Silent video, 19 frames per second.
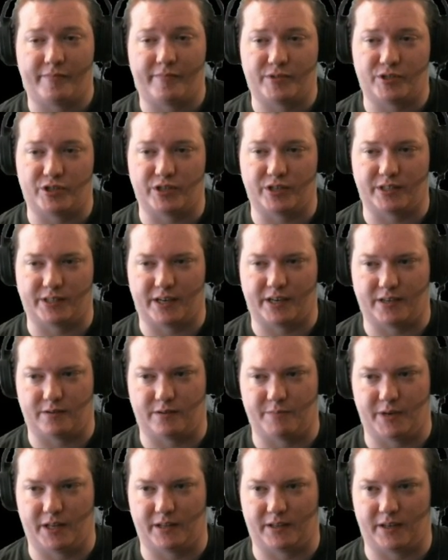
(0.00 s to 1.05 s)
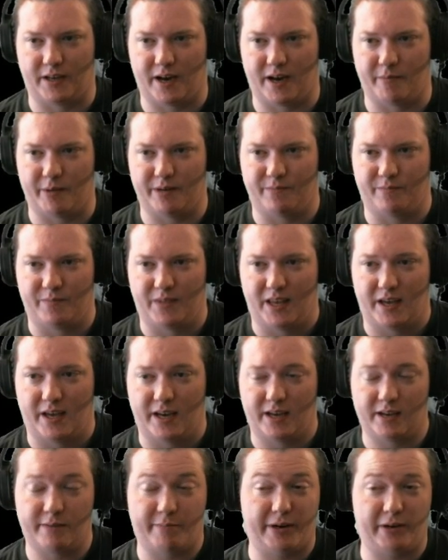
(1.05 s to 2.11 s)
it's just Isabel and Gobbet.
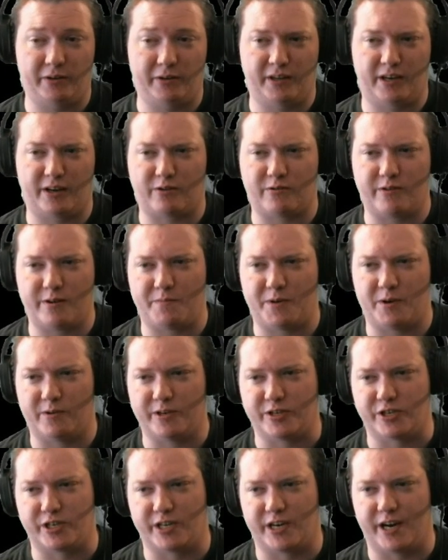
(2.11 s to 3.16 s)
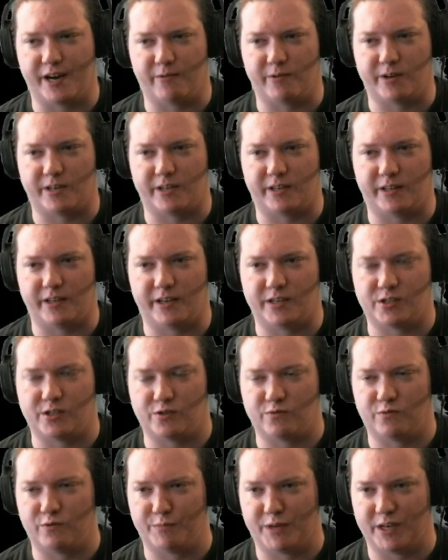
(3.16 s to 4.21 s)
And apparently a creepy Russian guy renting the engine room